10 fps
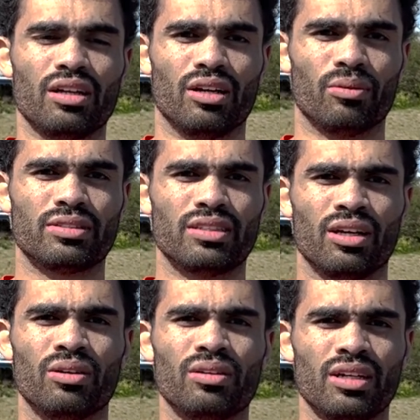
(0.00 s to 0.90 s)
we're
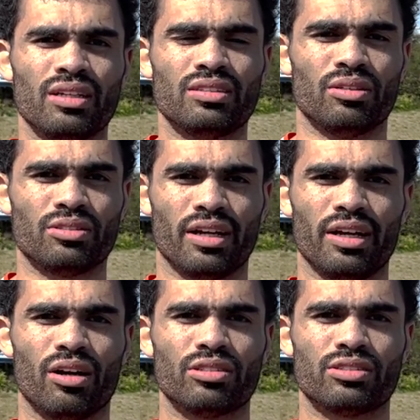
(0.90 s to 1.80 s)
still trying to
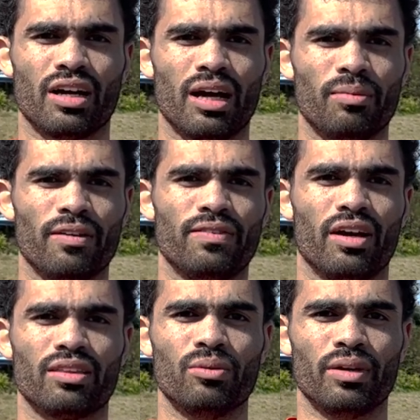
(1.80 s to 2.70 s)
hit our stride, but I feel
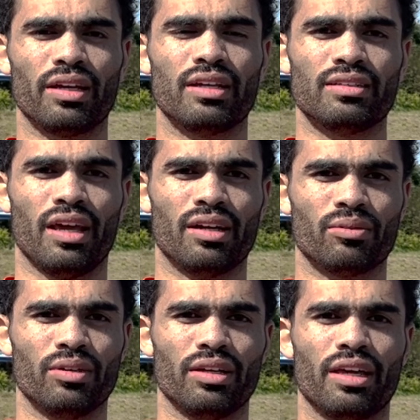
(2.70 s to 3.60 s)
like the win against ANA
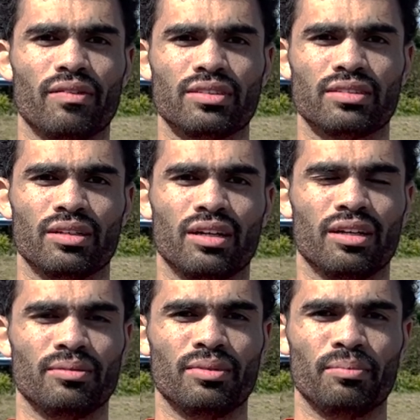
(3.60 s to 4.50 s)
really gave us
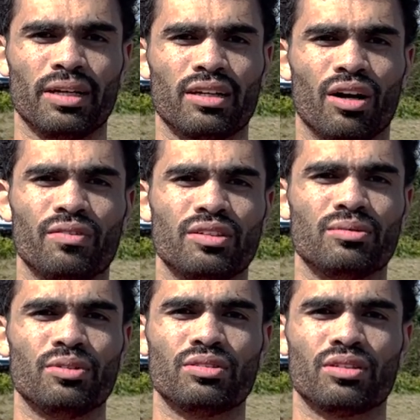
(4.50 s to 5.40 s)
a big
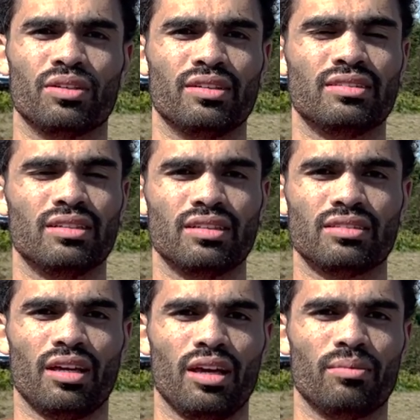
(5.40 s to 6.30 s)
confidence booster going into
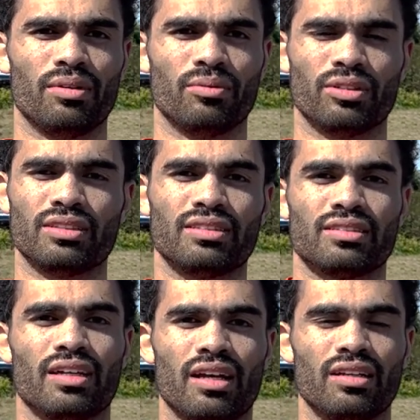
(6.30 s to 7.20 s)
this game, and we're just
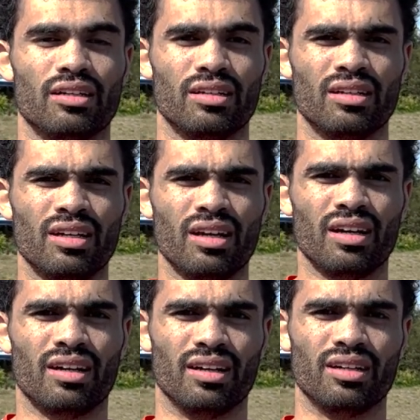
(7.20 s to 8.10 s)
excited to
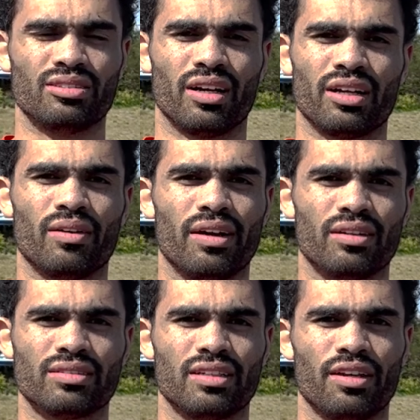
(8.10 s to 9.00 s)
try and go out
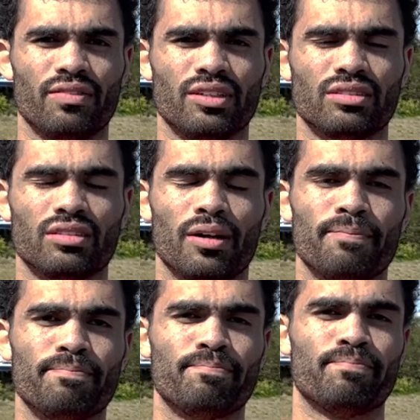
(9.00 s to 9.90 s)
here on Sunday and finish the
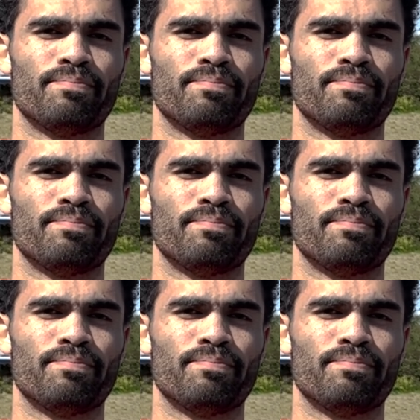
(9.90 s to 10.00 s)
job. Did